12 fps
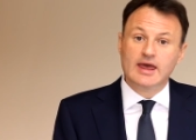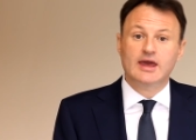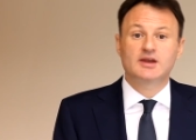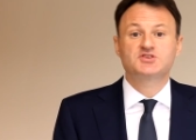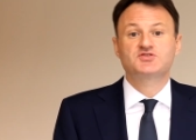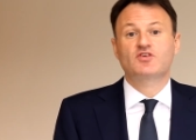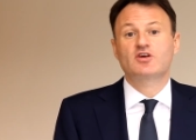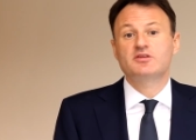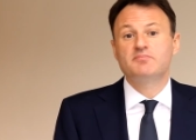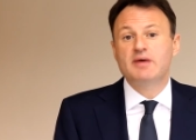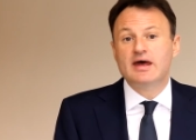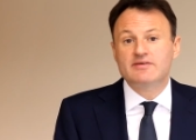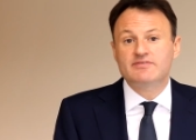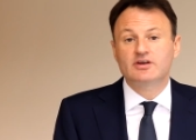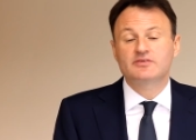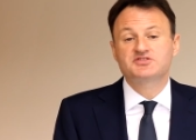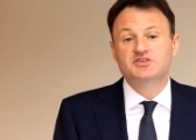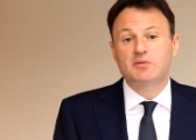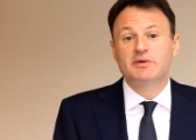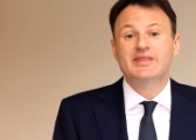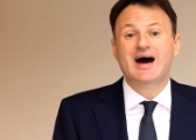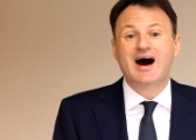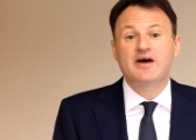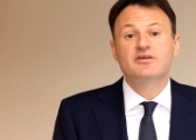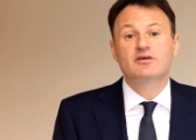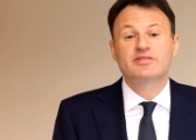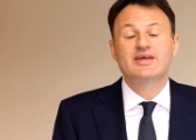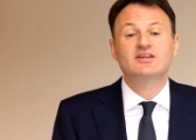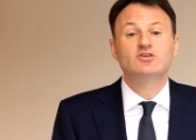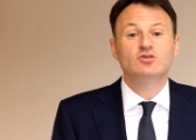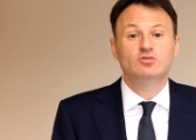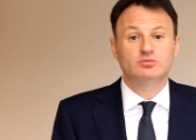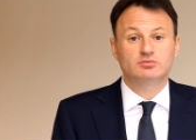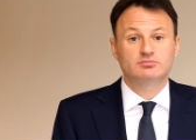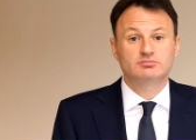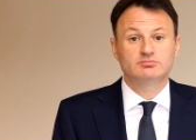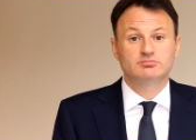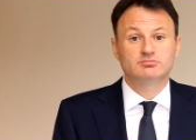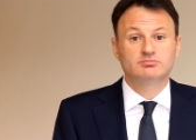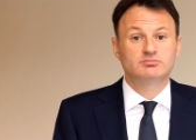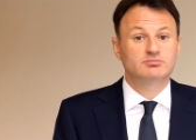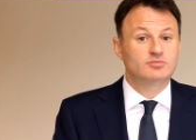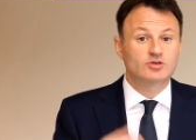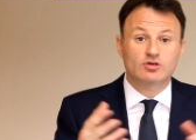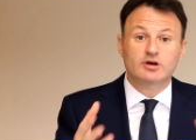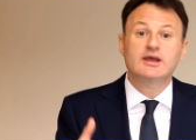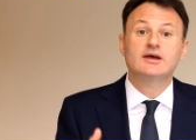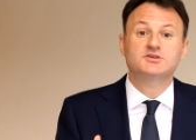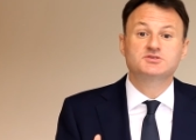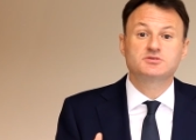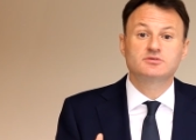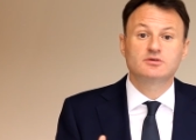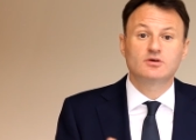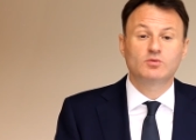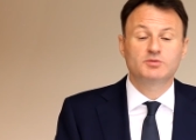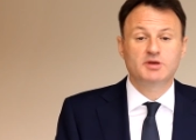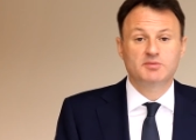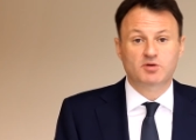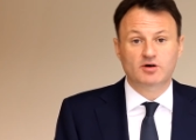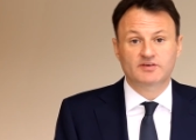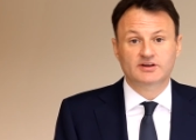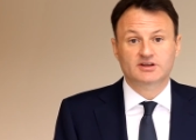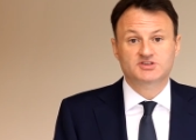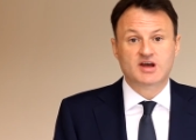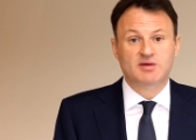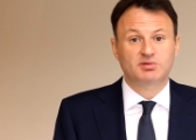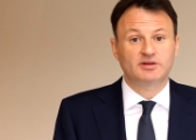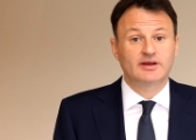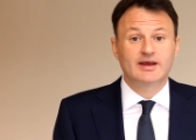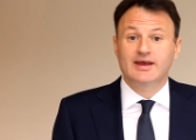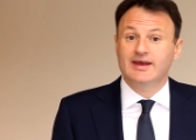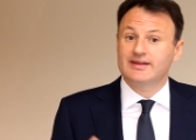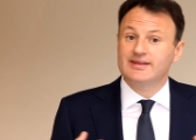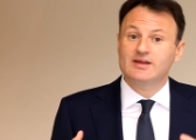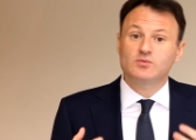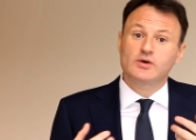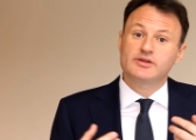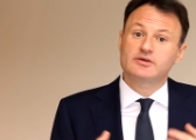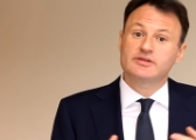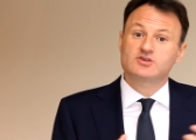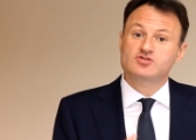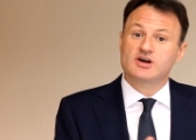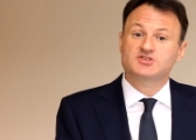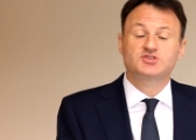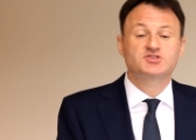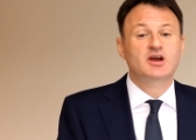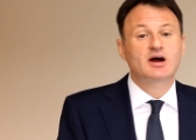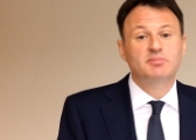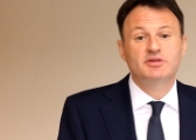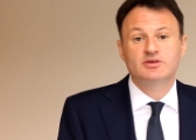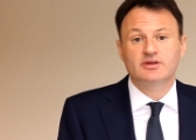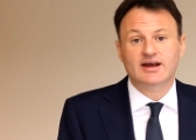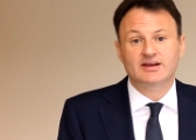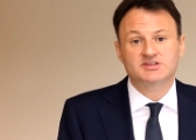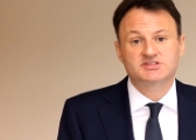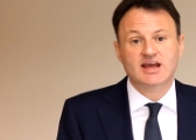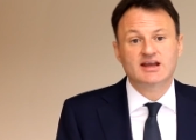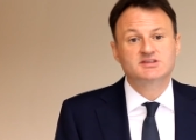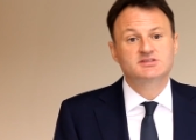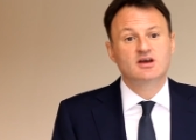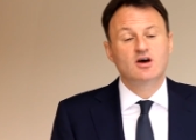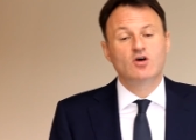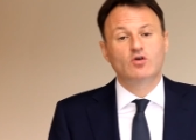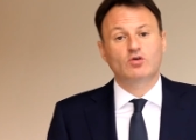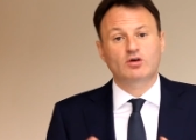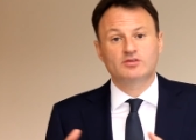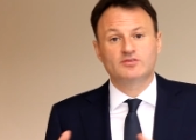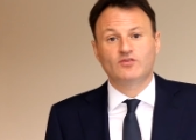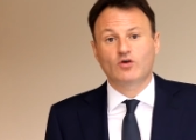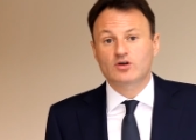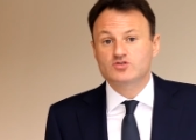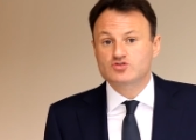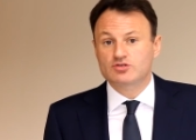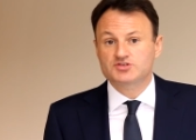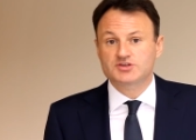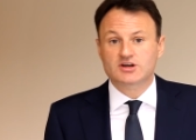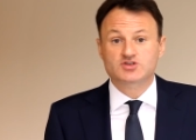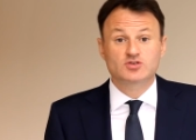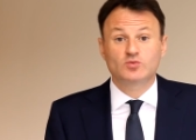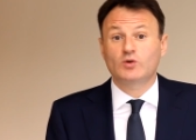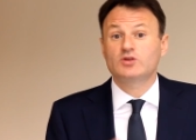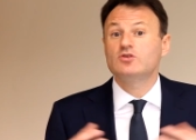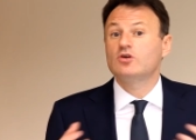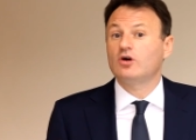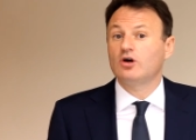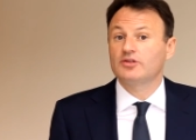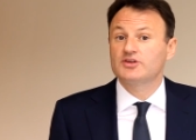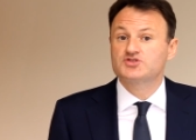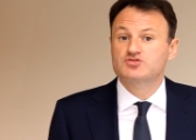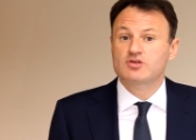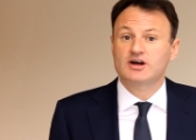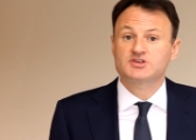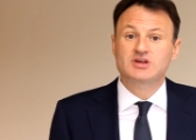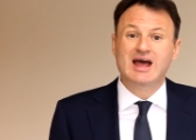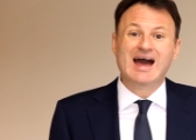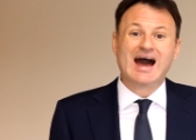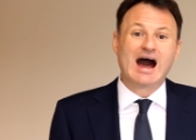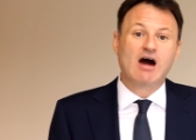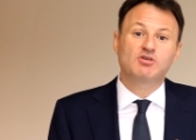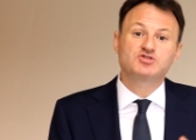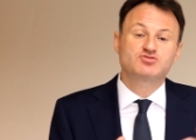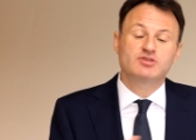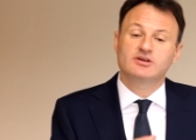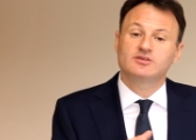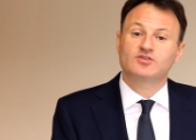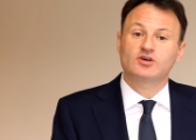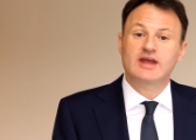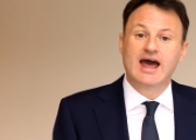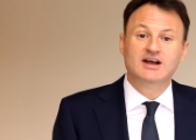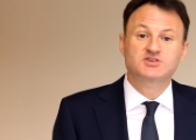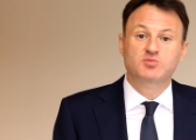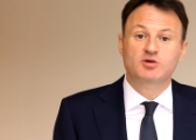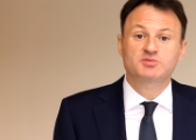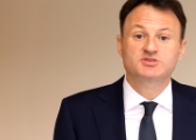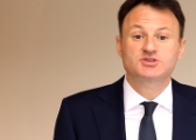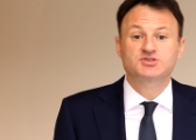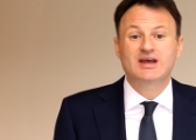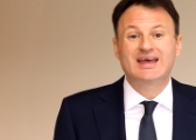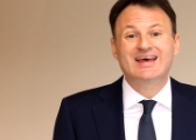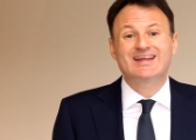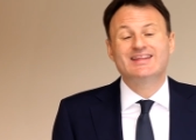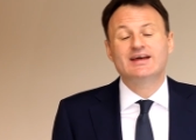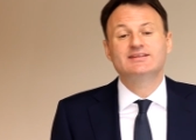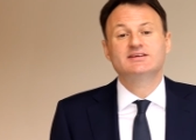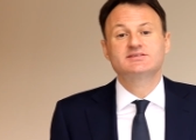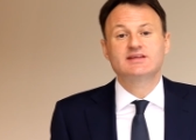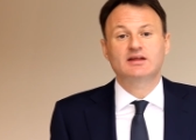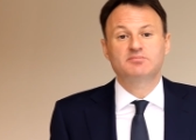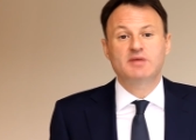and is for the benefit of someone other than you. Your kids would be a perfect example. And then whether the trust is set up in the United States or in a foreign jurisdiction, what you call this trust, how it's treated for tax purposes, that does not